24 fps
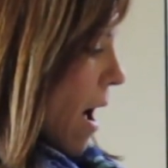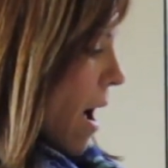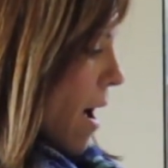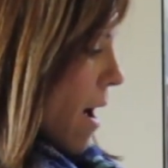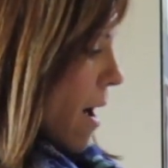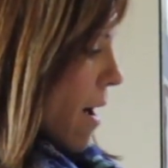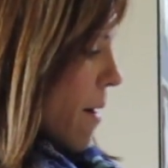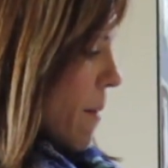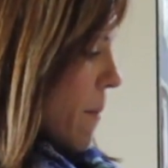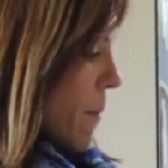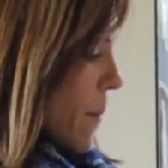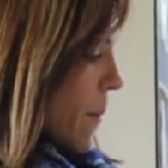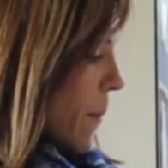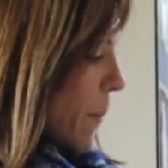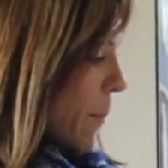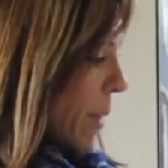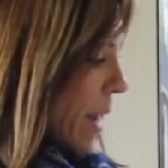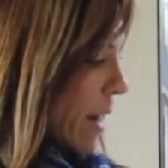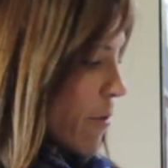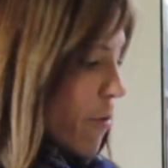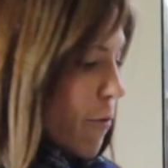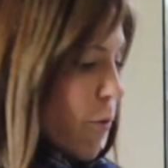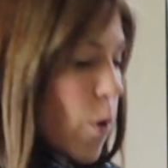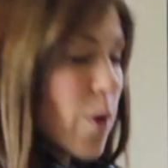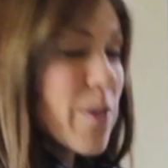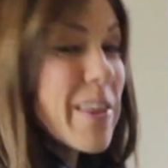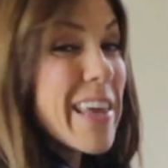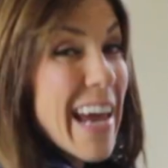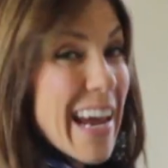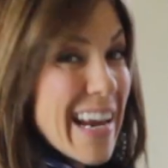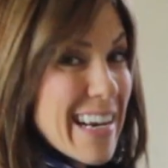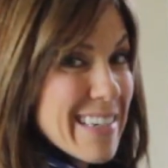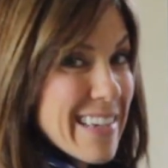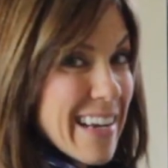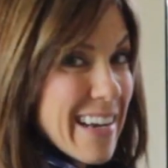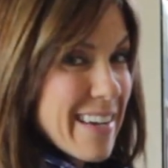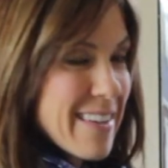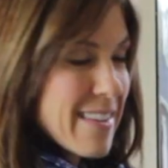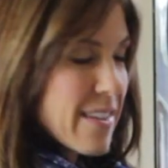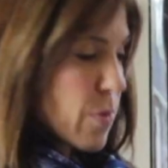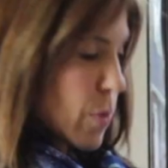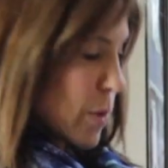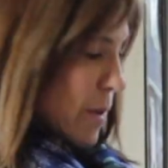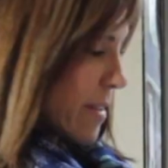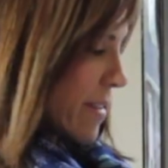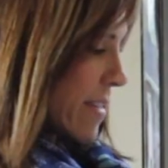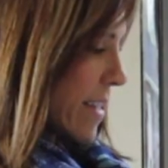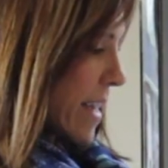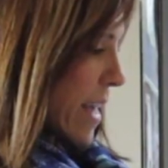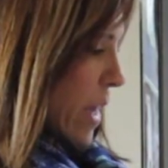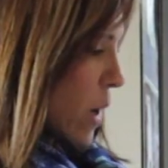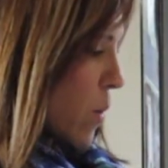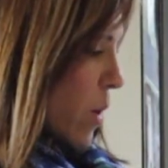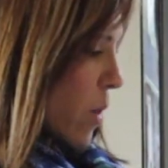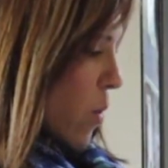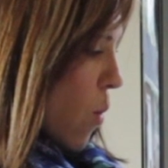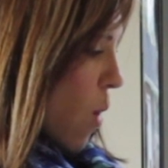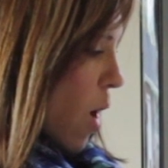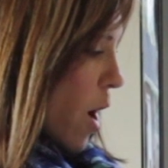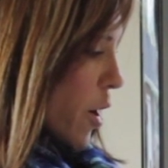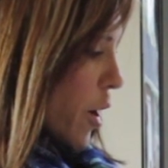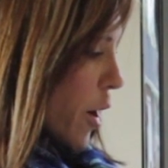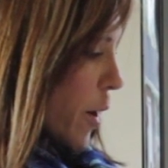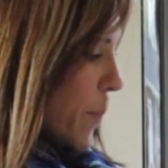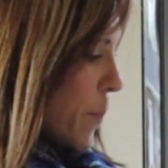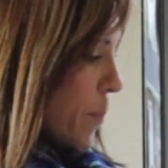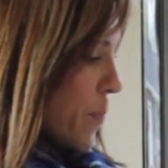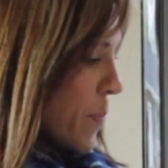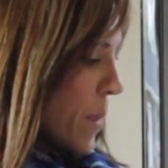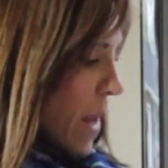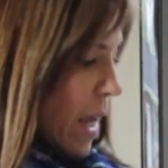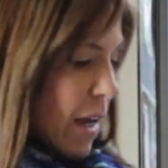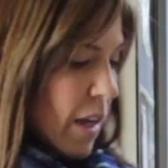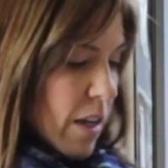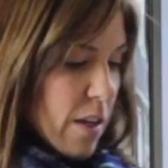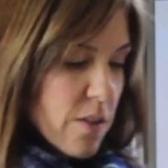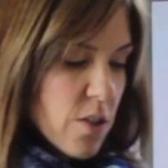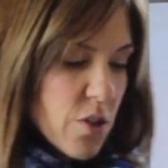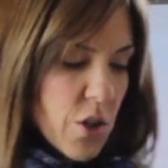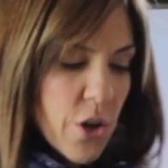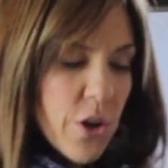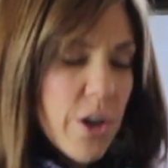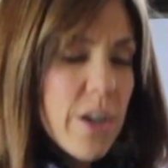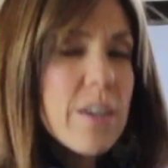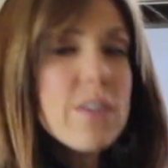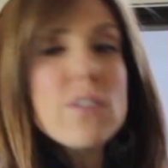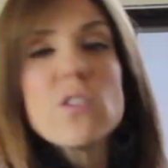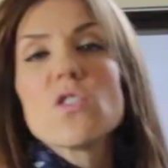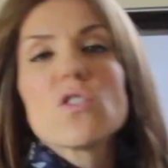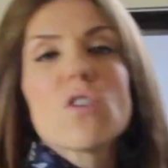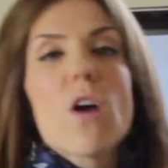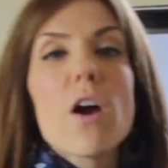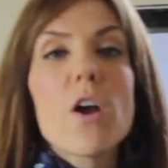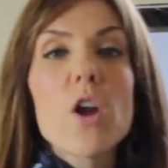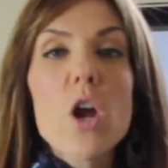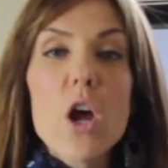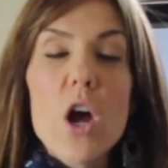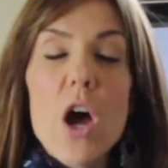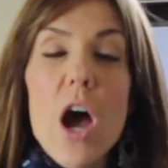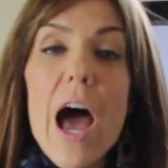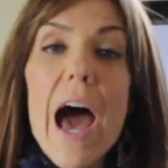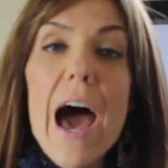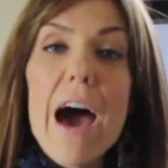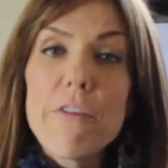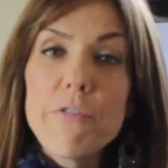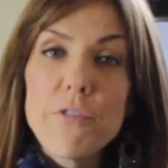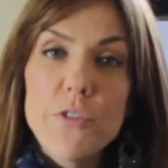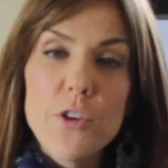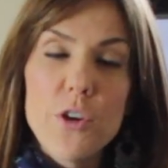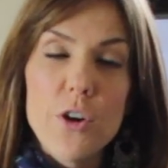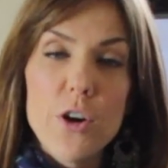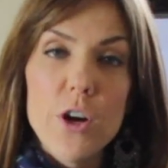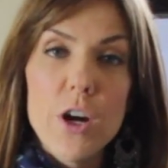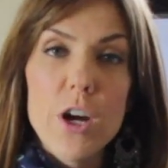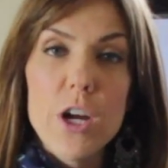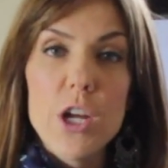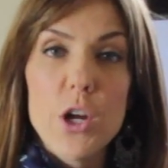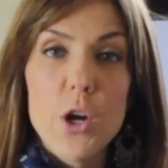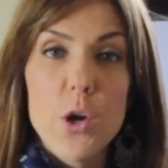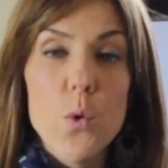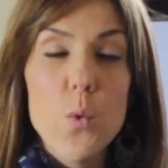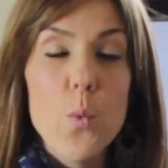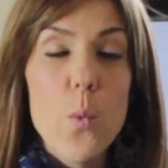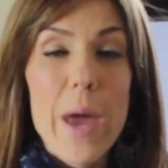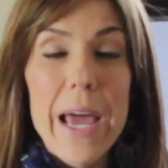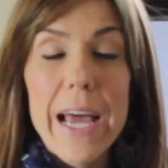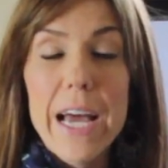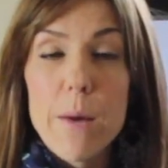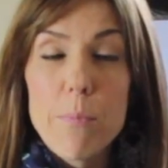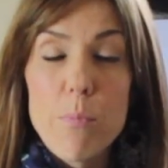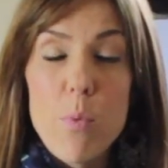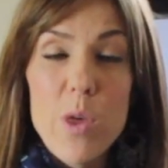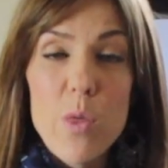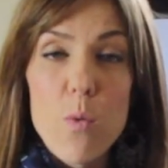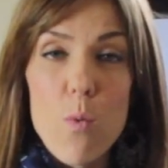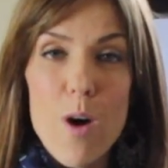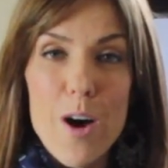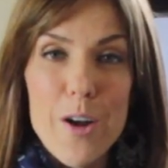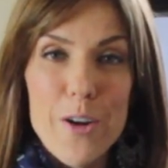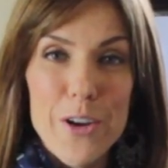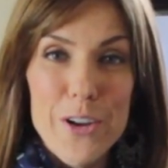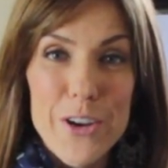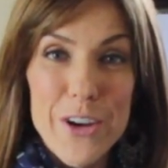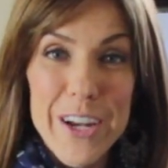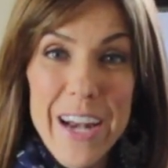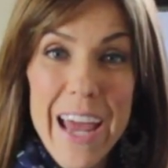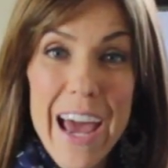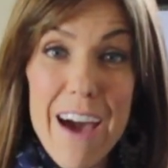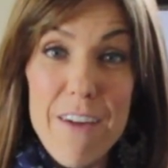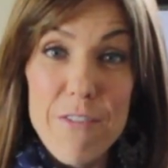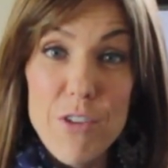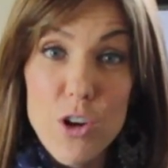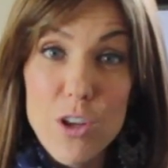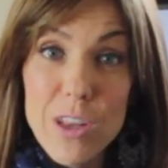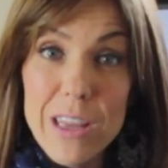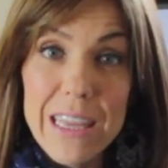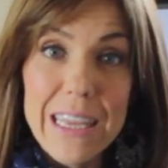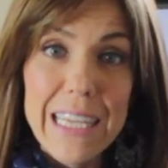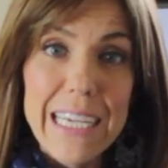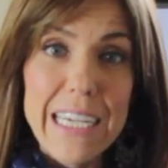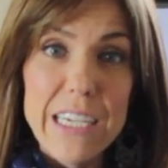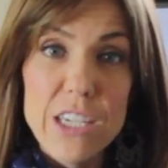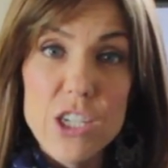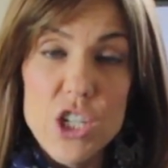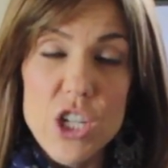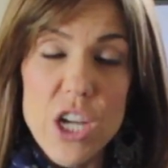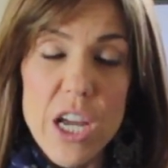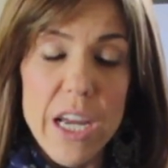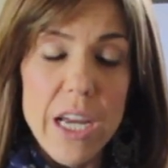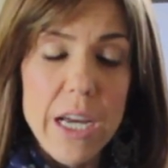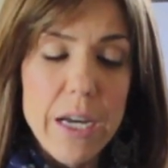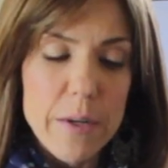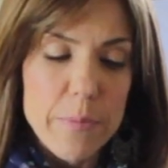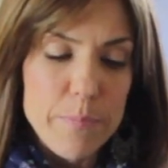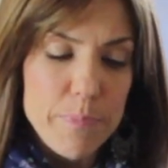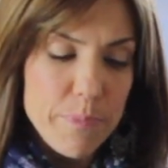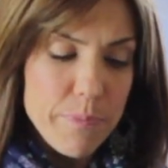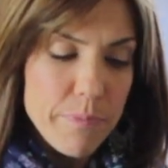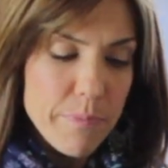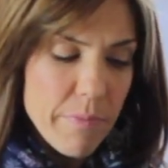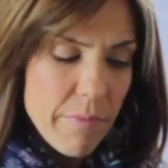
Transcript: But for the 8 days, we're sticking with water. So you're going to start after you wake up with water. You're going to have your lean shake.